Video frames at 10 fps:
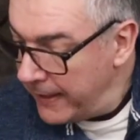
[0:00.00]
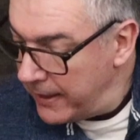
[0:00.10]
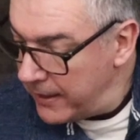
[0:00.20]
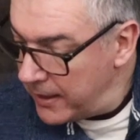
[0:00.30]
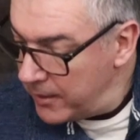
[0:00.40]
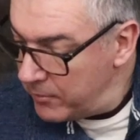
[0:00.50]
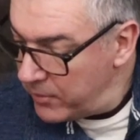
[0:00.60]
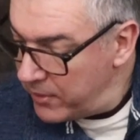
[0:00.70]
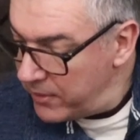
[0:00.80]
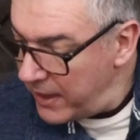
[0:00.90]

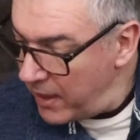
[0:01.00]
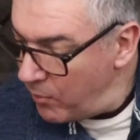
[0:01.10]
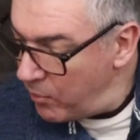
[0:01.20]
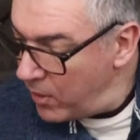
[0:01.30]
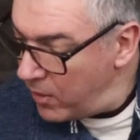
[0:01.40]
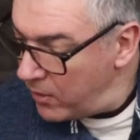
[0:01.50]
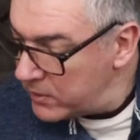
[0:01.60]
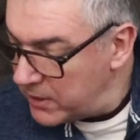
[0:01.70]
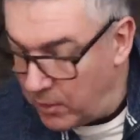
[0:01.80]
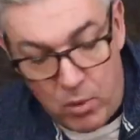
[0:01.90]
That
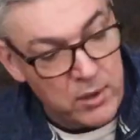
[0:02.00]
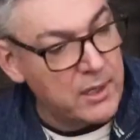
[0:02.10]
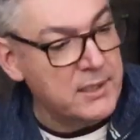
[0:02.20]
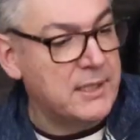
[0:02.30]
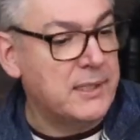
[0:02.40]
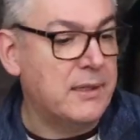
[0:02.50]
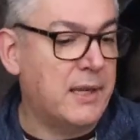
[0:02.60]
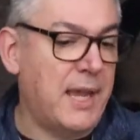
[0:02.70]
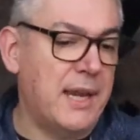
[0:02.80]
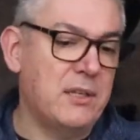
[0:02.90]
was a 190.
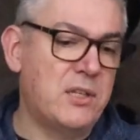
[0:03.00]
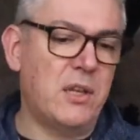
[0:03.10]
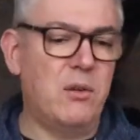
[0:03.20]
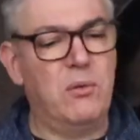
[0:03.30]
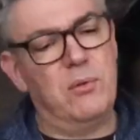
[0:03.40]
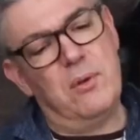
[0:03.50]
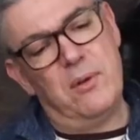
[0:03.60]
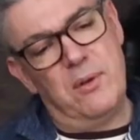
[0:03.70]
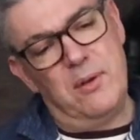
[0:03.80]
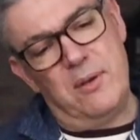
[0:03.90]
Again, so,
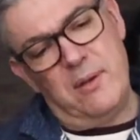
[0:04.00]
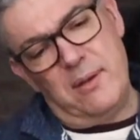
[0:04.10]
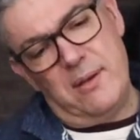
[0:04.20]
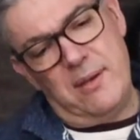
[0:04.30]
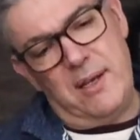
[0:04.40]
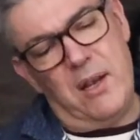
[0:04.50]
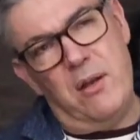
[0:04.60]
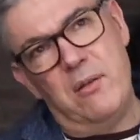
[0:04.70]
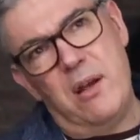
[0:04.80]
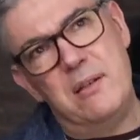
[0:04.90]
you
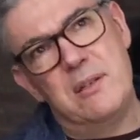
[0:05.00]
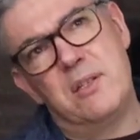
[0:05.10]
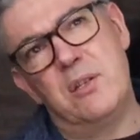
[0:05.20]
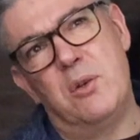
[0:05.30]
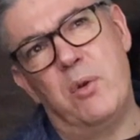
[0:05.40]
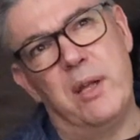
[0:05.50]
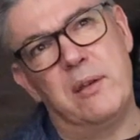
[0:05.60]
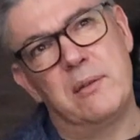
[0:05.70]
know, under £2.